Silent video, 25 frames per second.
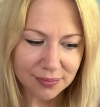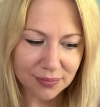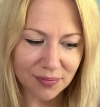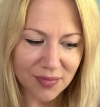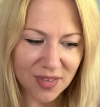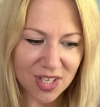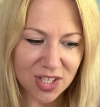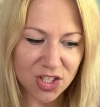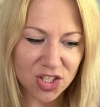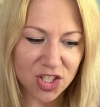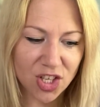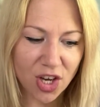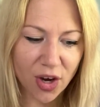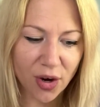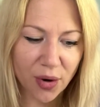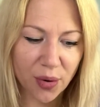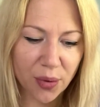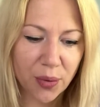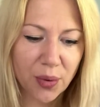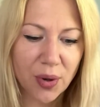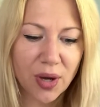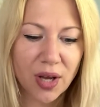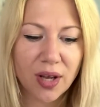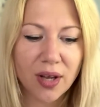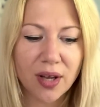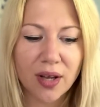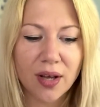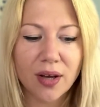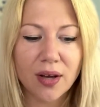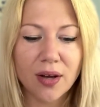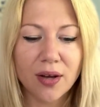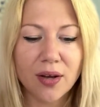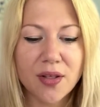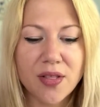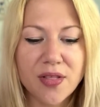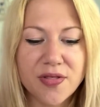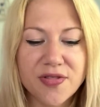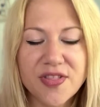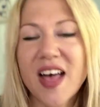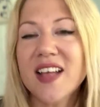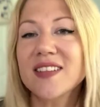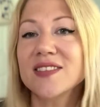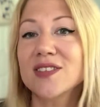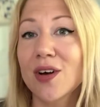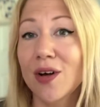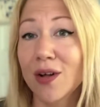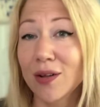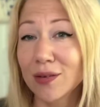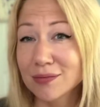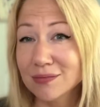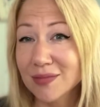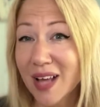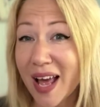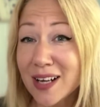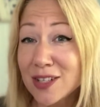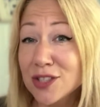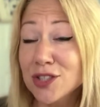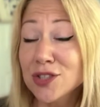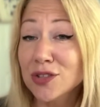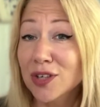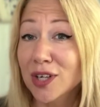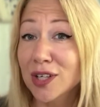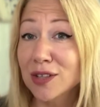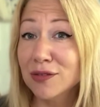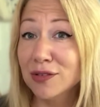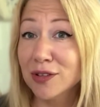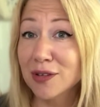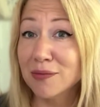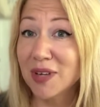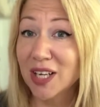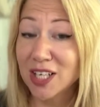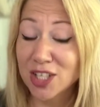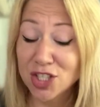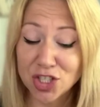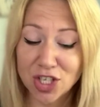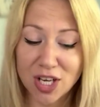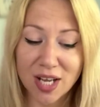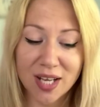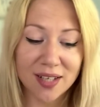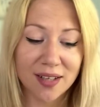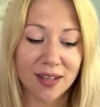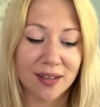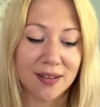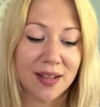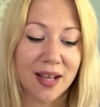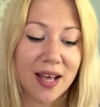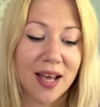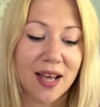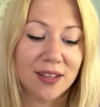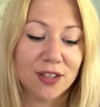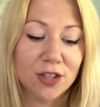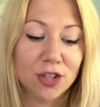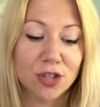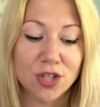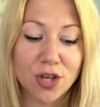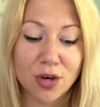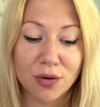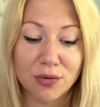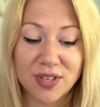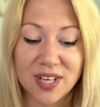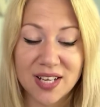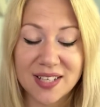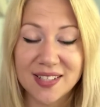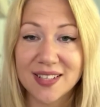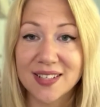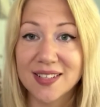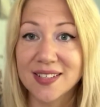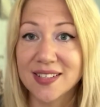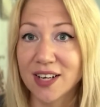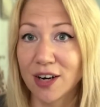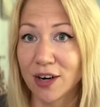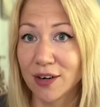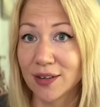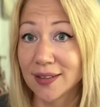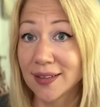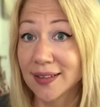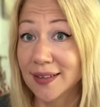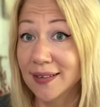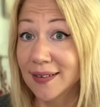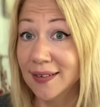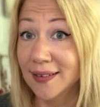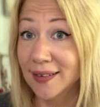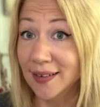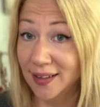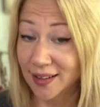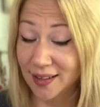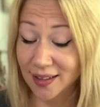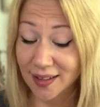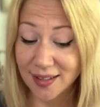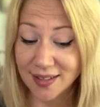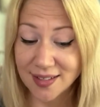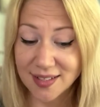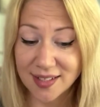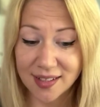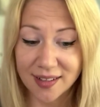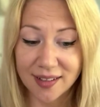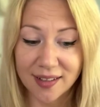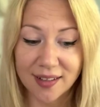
So that's all extra information that you don't necessarily need,